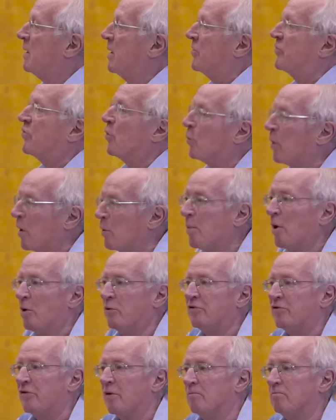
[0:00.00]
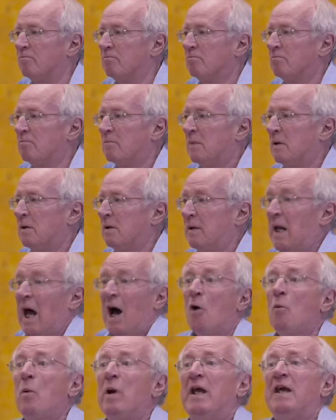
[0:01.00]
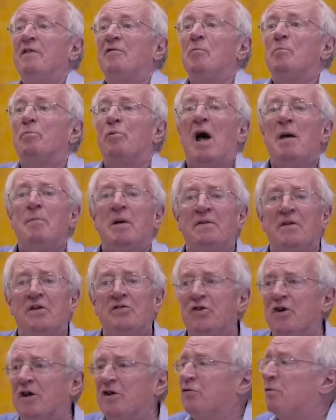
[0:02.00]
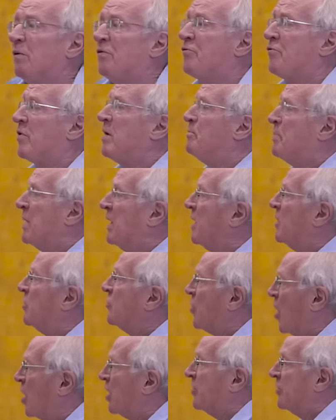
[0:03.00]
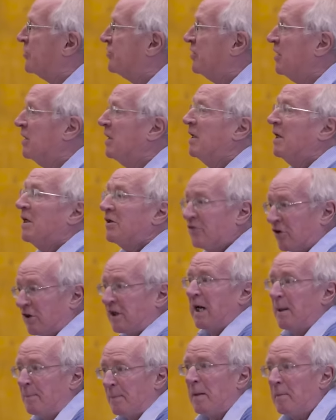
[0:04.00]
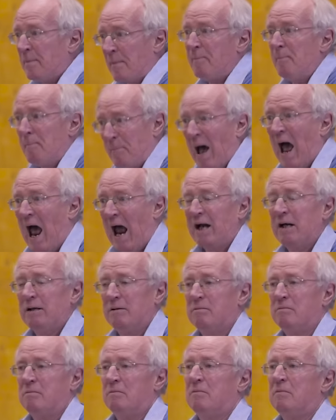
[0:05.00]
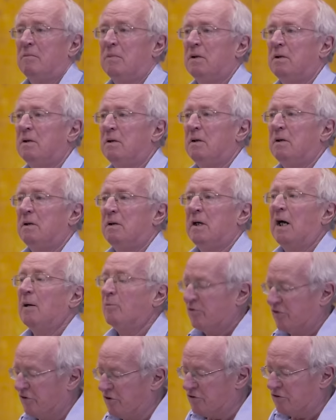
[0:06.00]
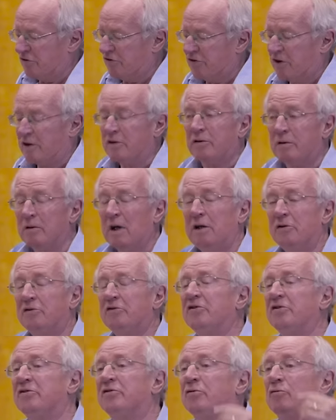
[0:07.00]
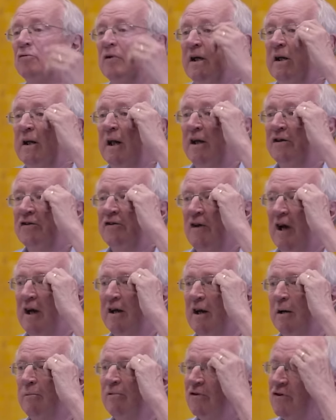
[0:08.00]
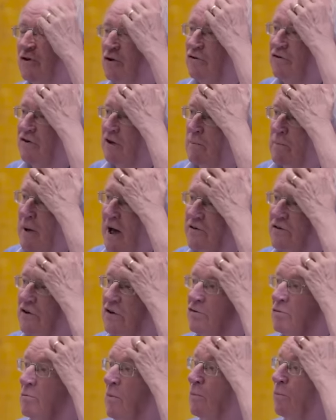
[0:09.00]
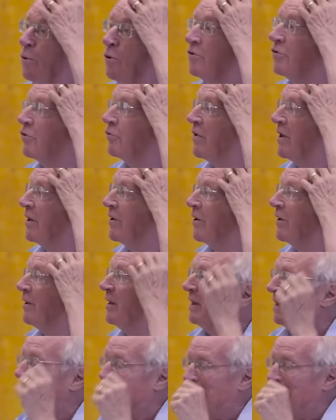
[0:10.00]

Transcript: And so we opposed them. Now we're even bribing the Turks with $3 billion to keep them back. I was interested to read last night, I was choosing a passage from a book to read on